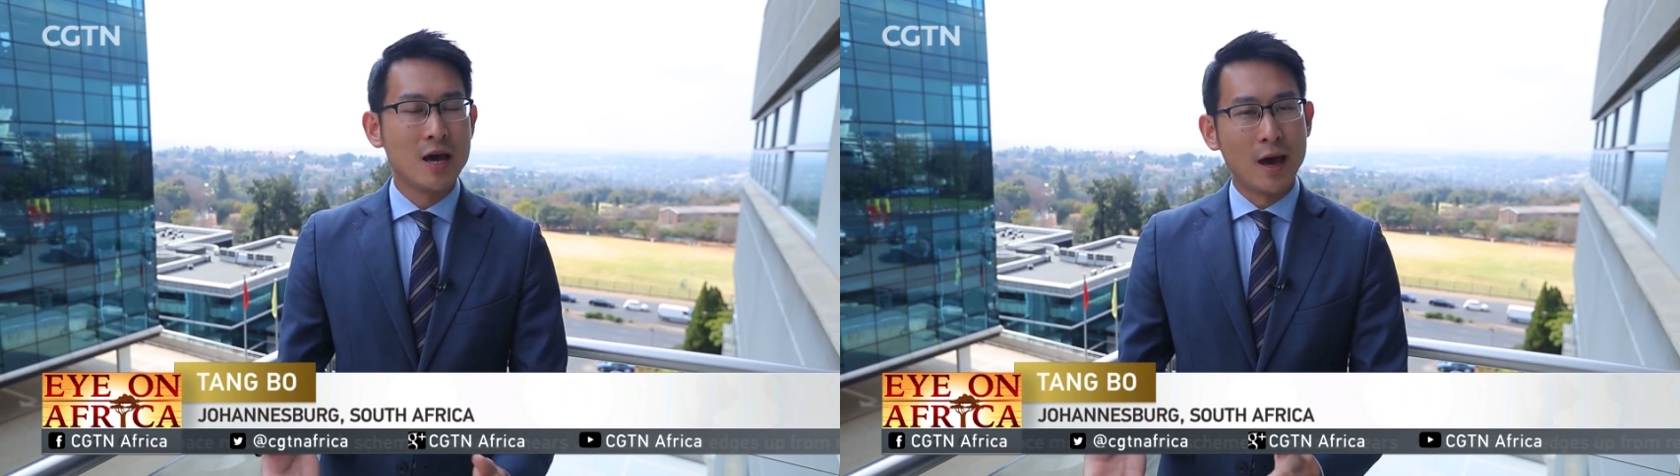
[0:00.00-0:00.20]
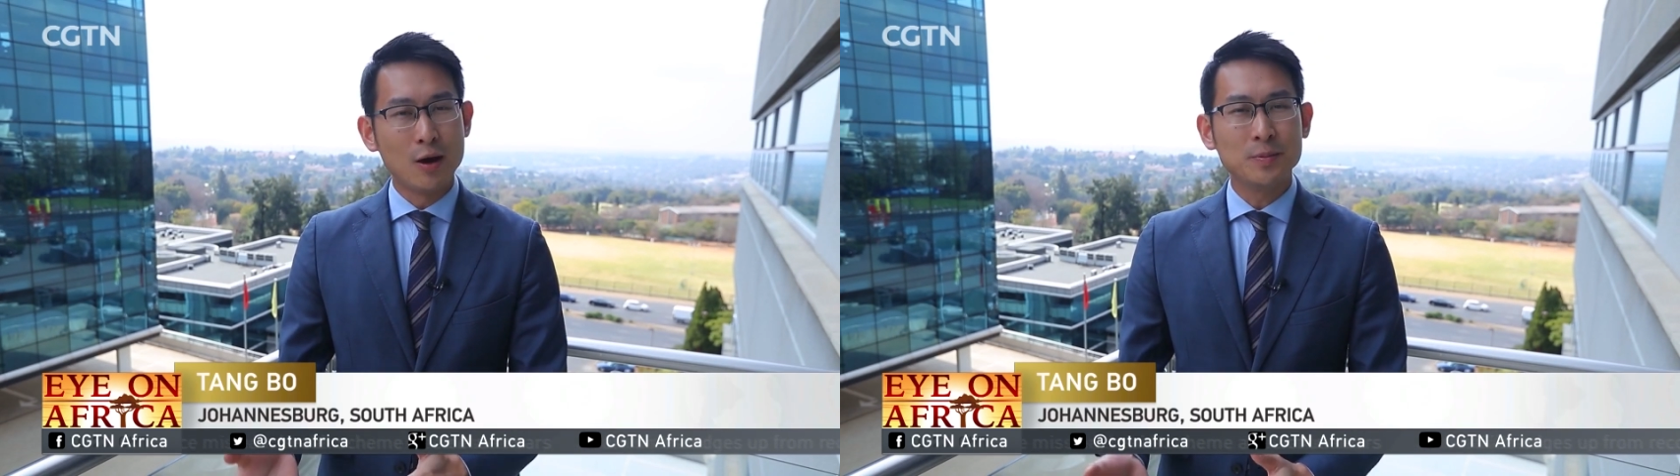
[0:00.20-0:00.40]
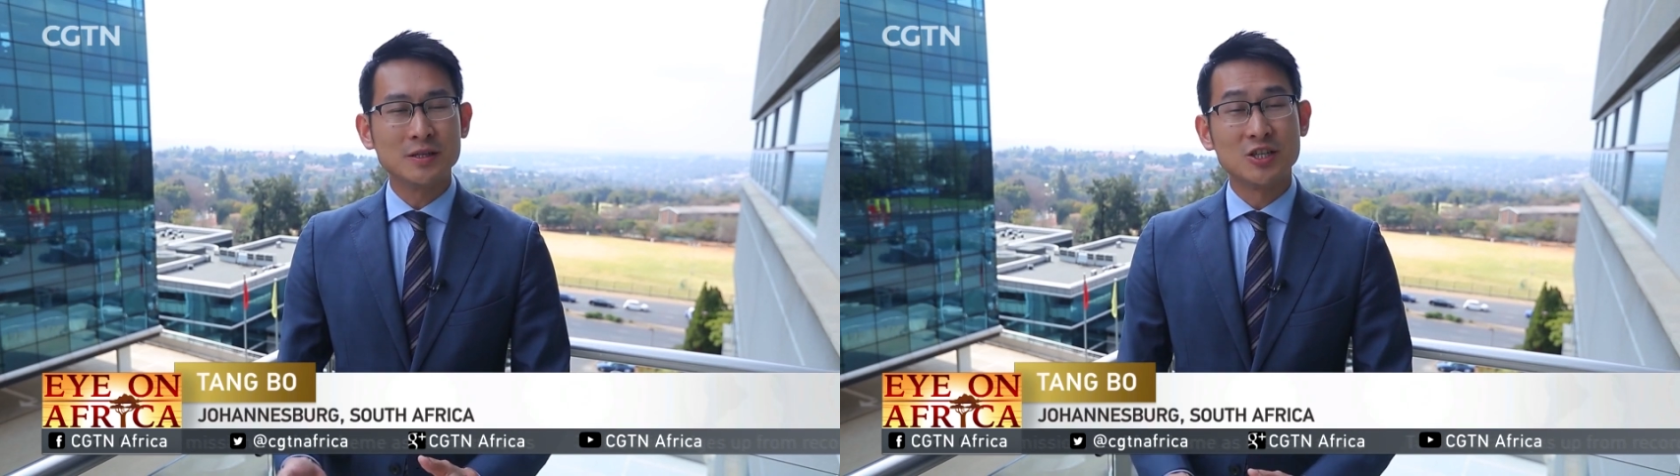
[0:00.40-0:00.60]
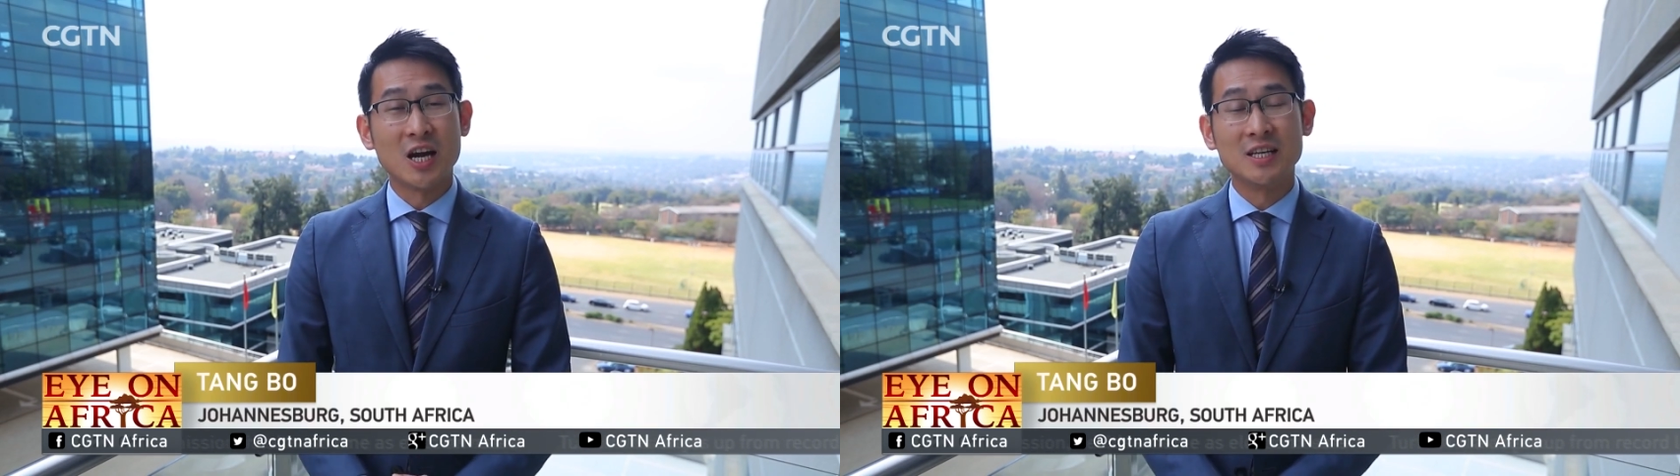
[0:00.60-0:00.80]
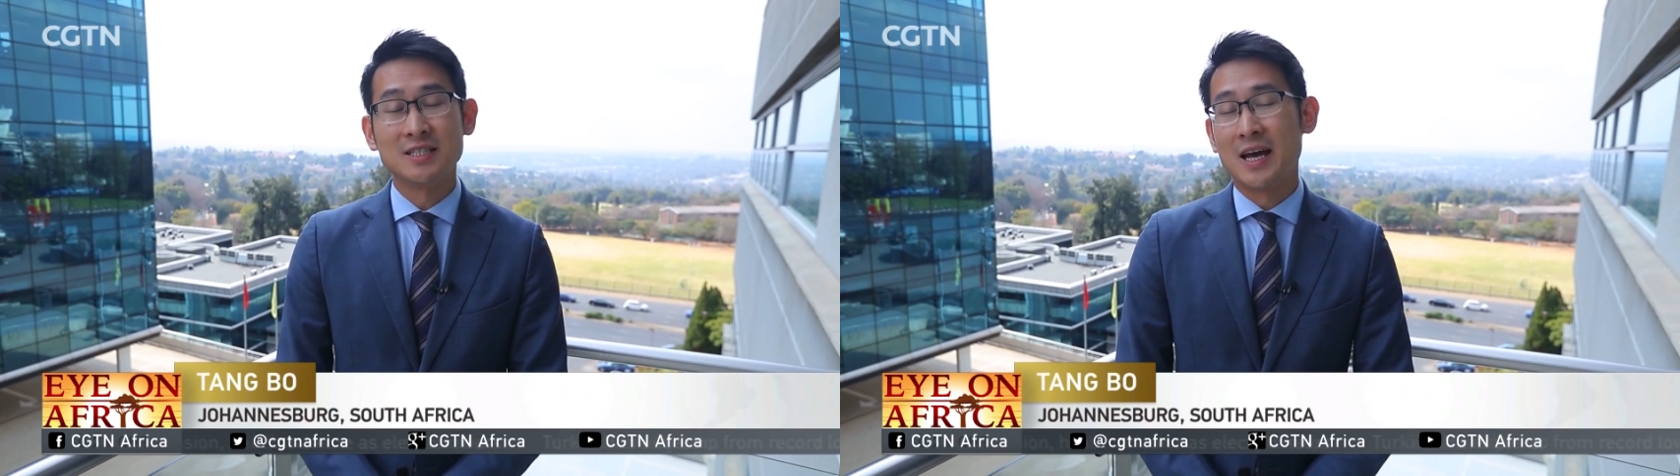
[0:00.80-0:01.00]
helping
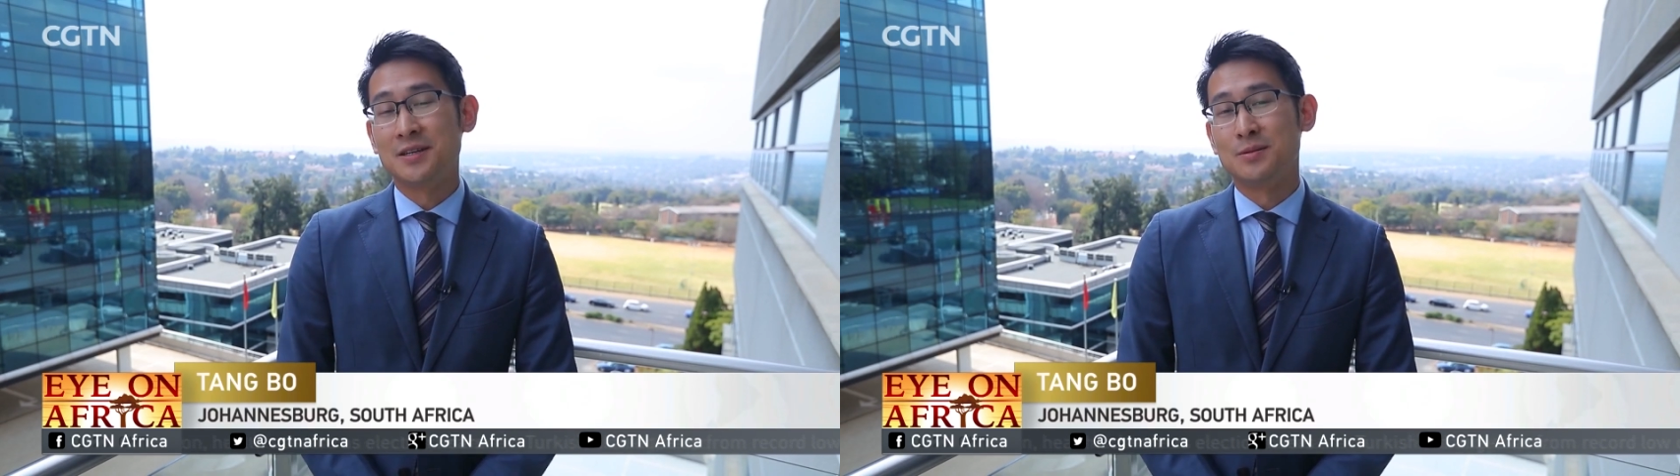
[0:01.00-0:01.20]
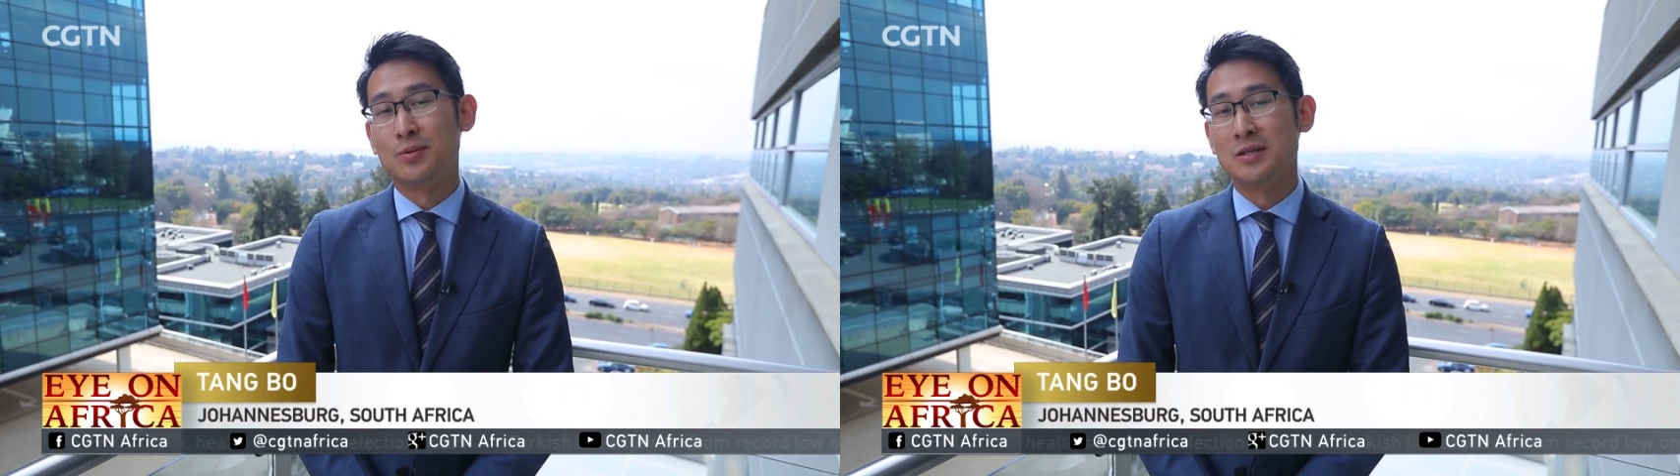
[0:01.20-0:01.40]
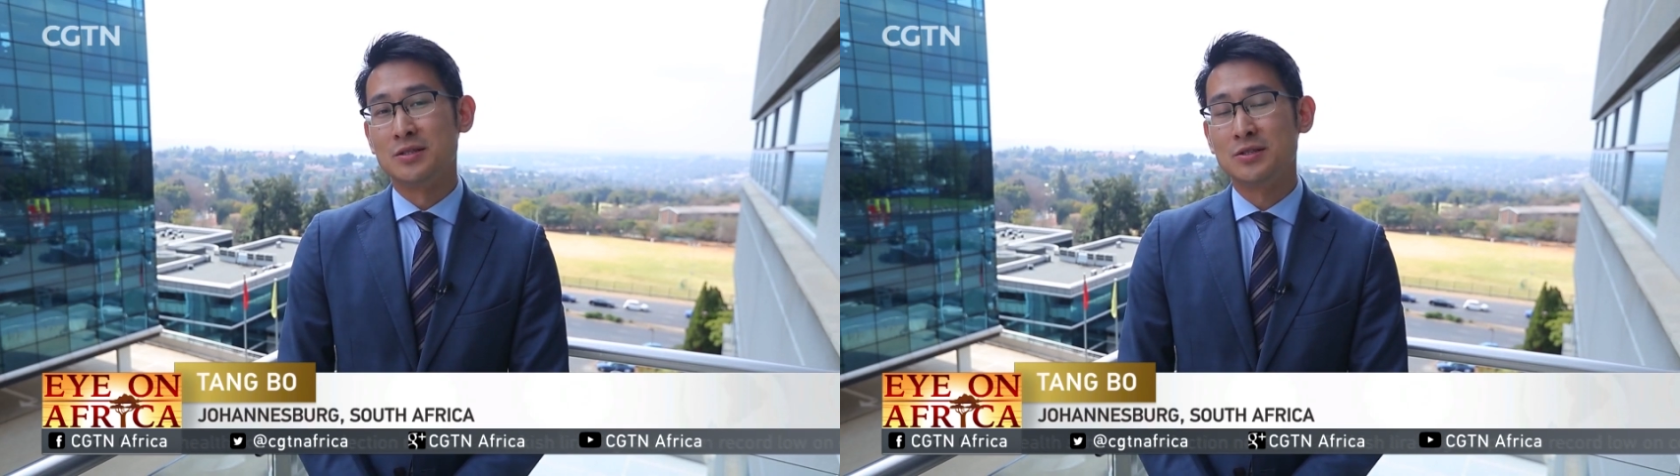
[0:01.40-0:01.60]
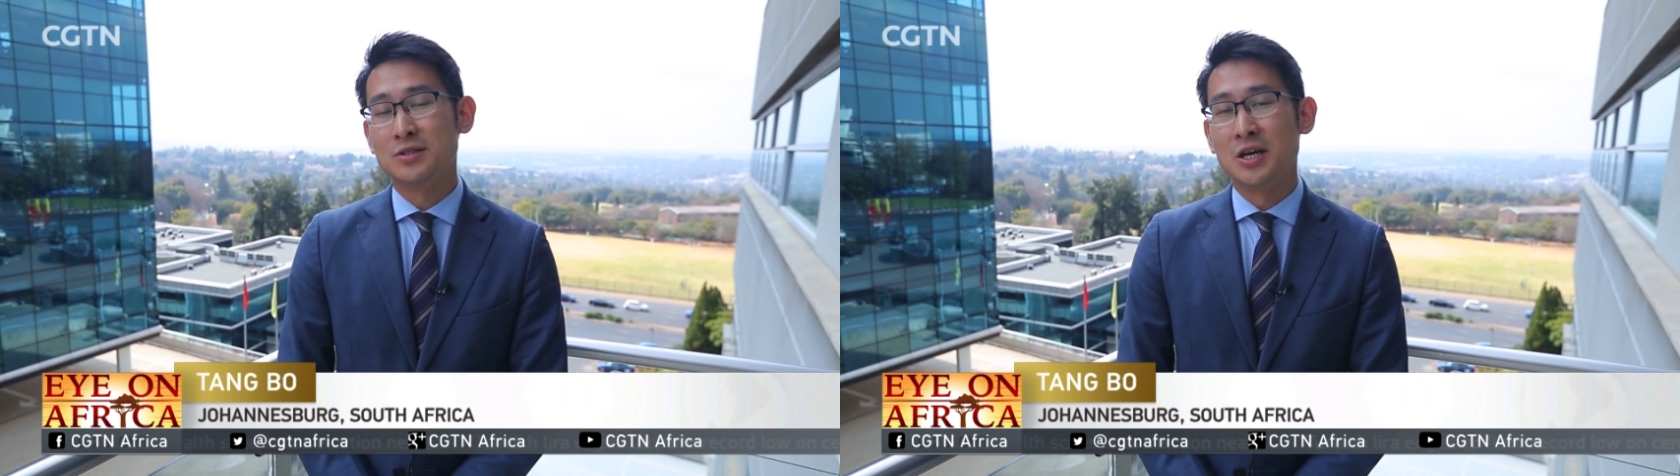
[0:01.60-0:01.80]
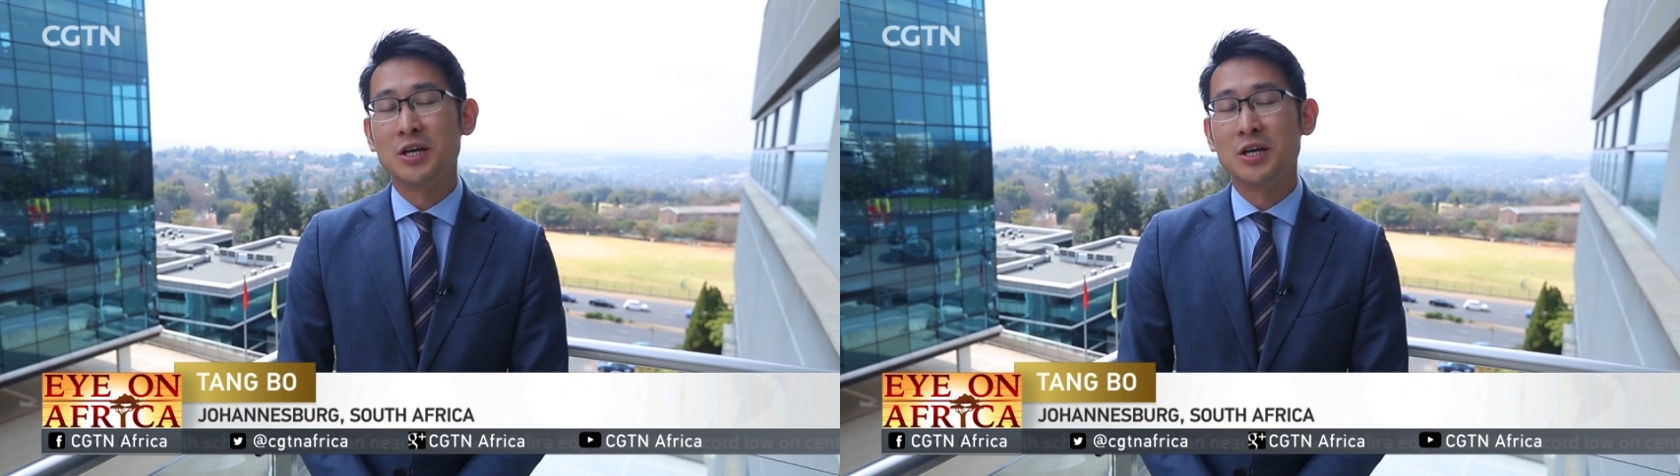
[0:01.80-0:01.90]
Chinese enterprises